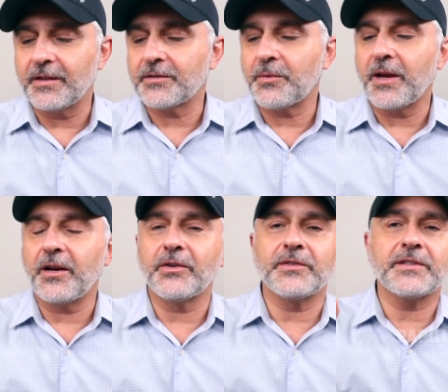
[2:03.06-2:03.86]
this right
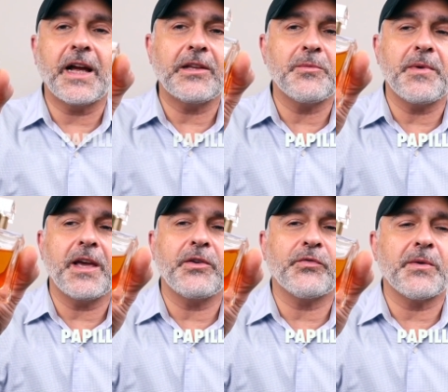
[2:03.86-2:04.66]
here.
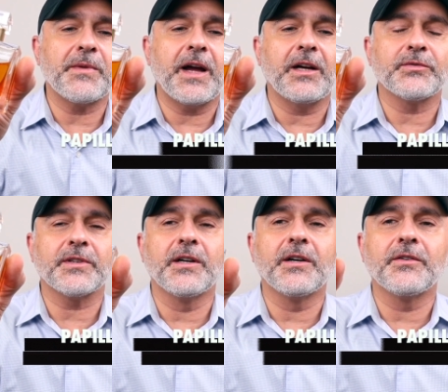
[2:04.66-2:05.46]
Salome from the house
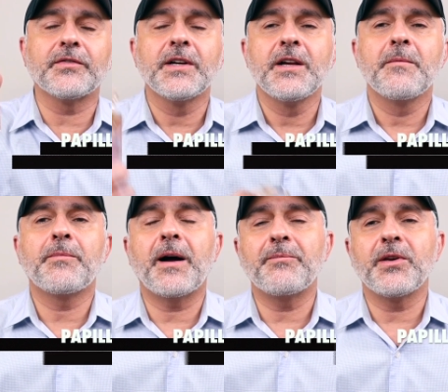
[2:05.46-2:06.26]
of
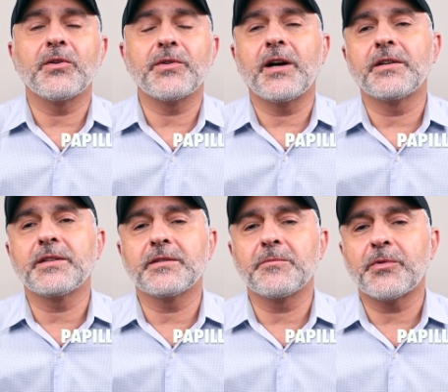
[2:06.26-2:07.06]
Papillon
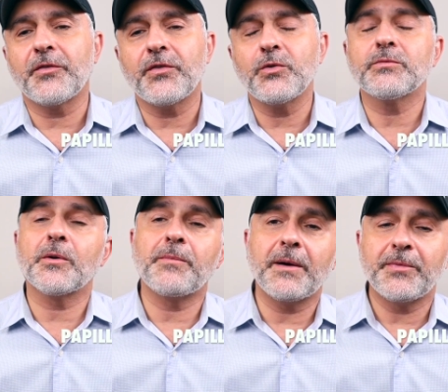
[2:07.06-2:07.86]
Artisan Perfumes
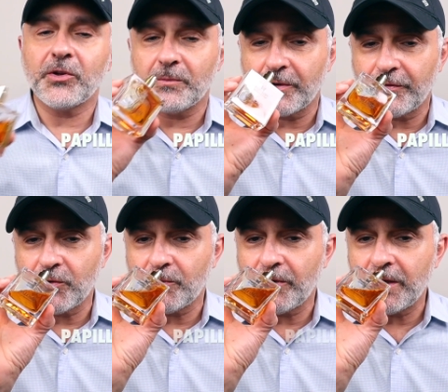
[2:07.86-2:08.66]
or Papillon
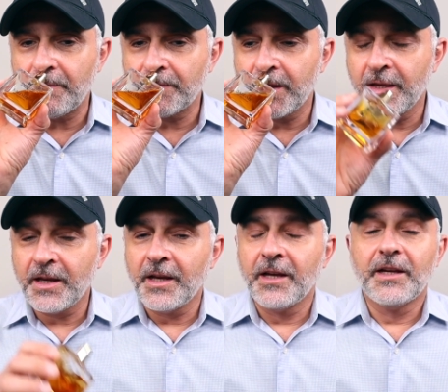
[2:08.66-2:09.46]
Perfumery.
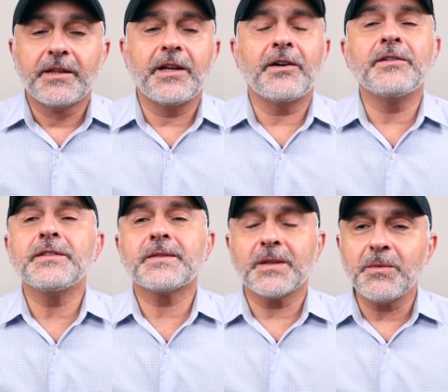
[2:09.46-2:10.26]

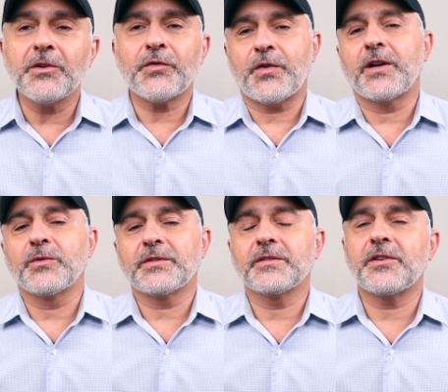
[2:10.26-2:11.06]
They're similar
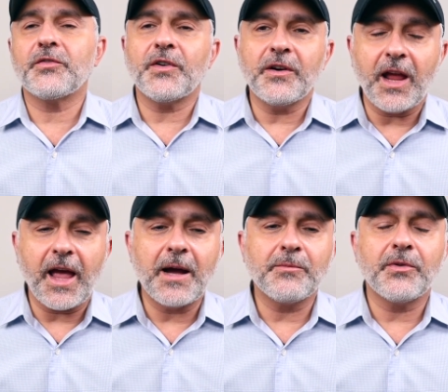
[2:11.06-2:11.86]
fragrances. They're very
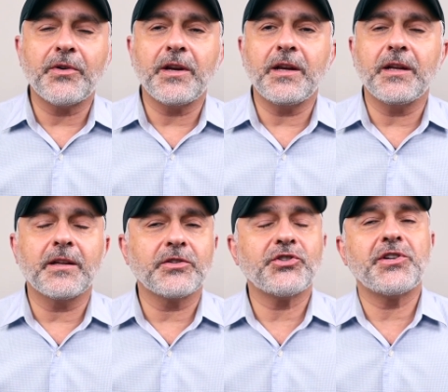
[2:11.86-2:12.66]
ambery.
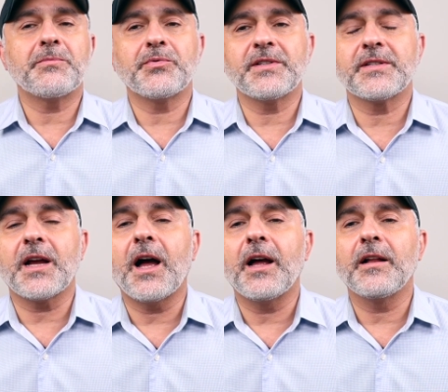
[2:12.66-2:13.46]
They're cheaper
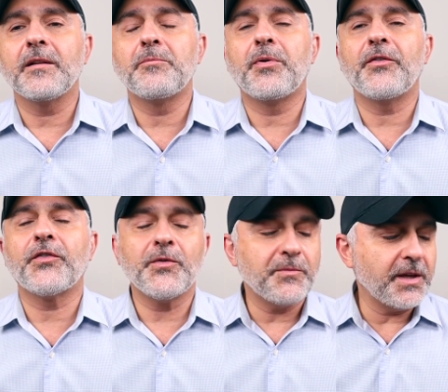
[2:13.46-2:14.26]
style. But
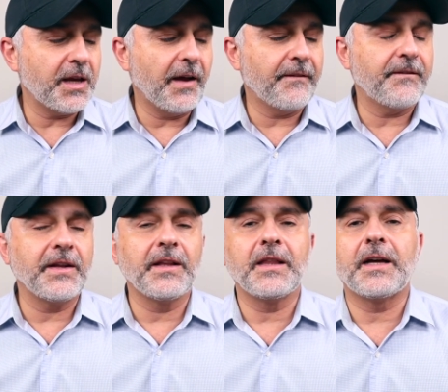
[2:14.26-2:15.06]
for me, I
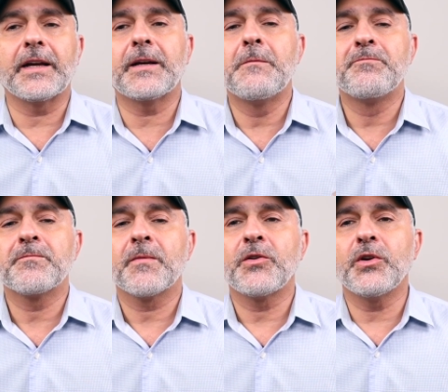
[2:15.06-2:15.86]
feel like
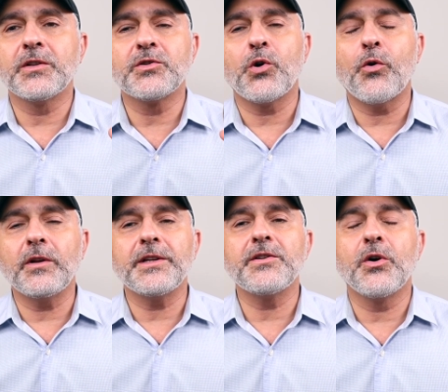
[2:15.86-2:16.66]
you can
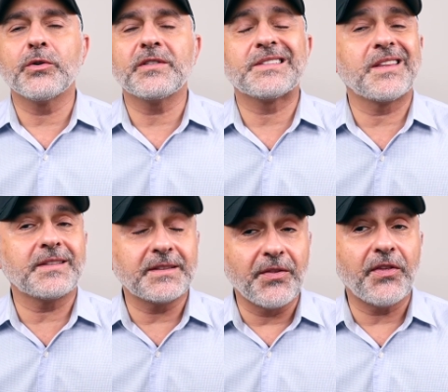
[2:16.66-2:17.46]
totally notice the
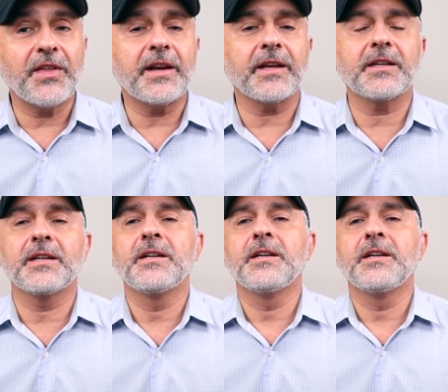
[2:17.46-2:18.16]
synthetic